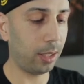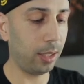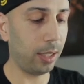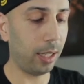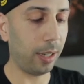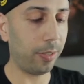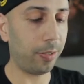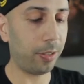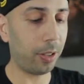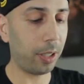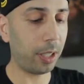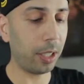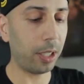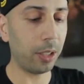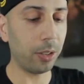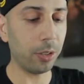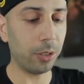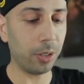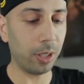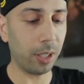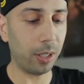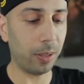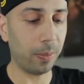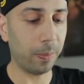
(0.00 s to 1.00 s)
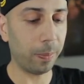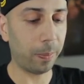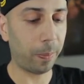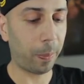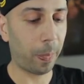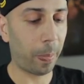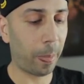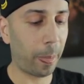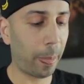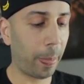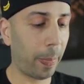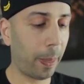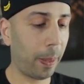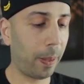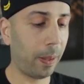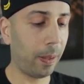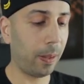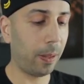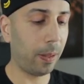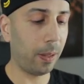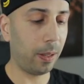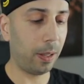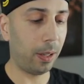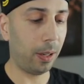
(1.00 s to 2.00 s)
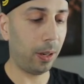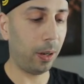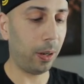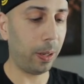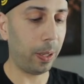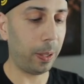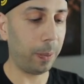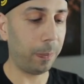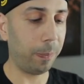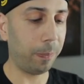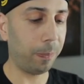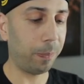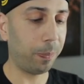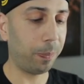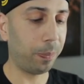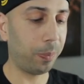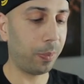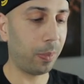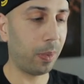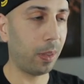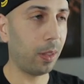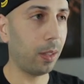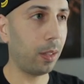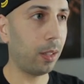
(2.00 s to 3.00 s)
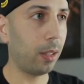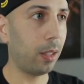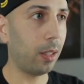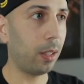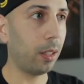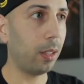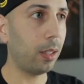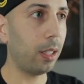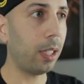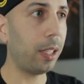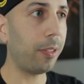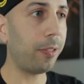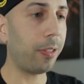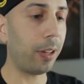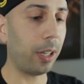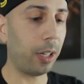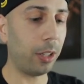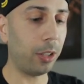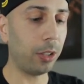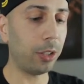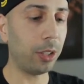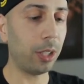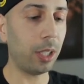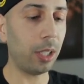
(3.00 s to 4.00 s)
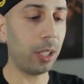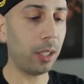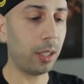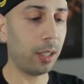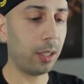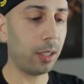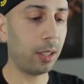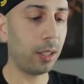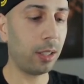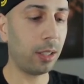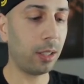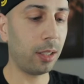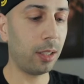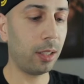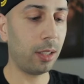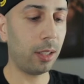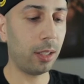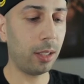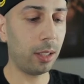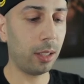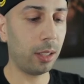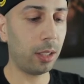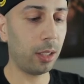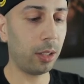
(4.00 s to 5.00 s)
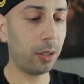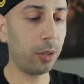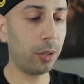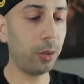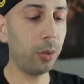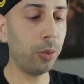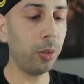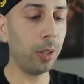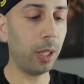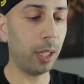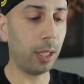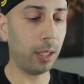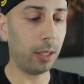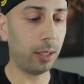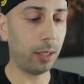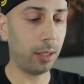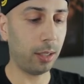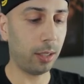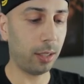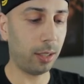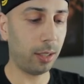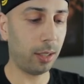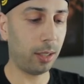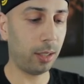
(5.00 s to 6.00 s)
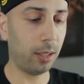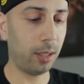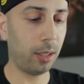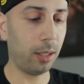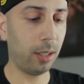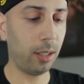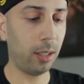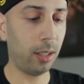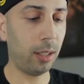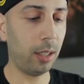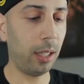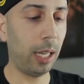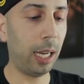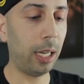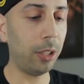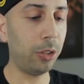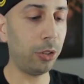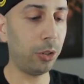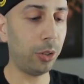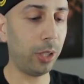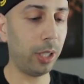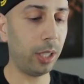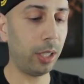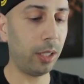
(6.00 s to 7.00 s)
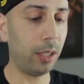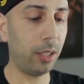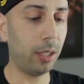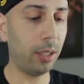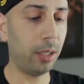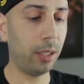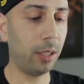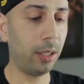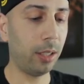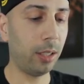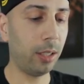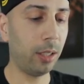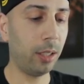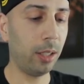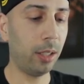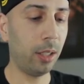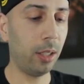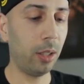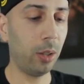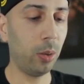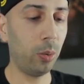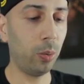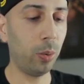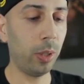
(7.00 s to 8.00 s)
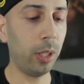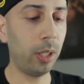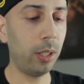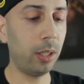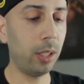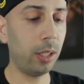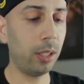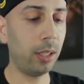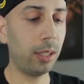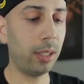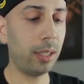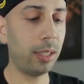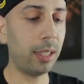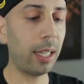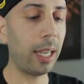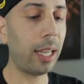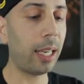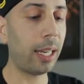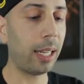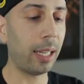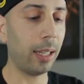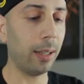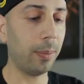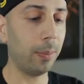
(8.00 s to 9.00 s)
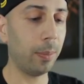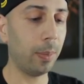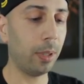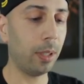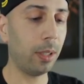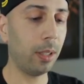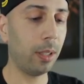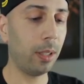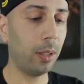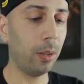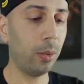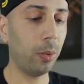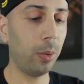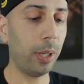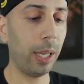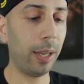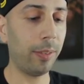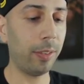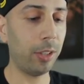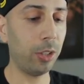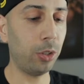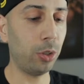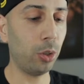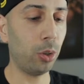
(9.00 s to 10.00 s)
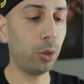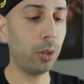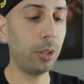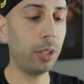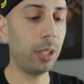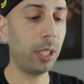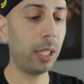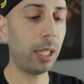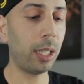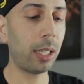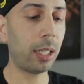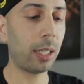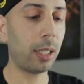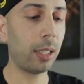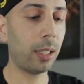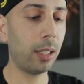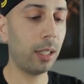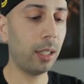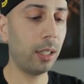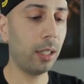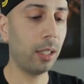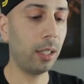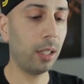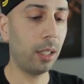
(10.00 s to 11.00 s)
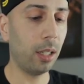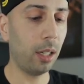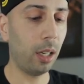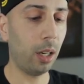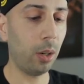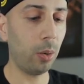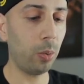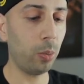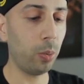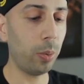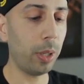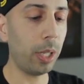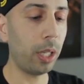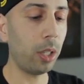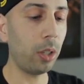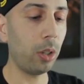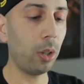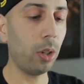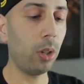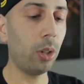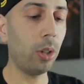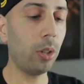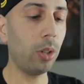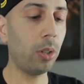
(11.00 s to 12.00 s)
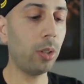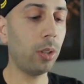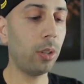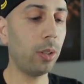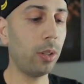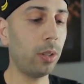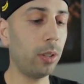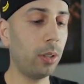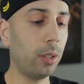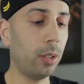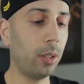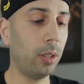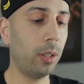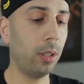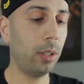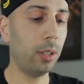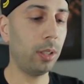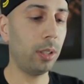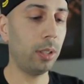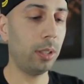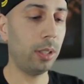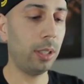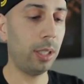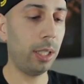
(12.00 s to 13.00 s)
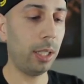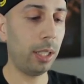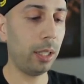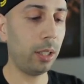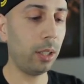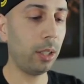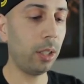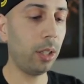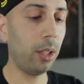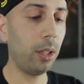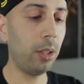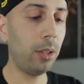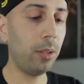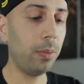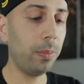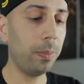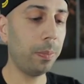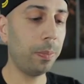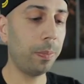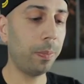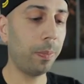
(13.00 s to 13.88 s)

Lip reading: Definitely use it. All right. Leaf Energy. Kakuna. Loudred. Winden Stadium. We have a Joltik. A Weedle. Tailo.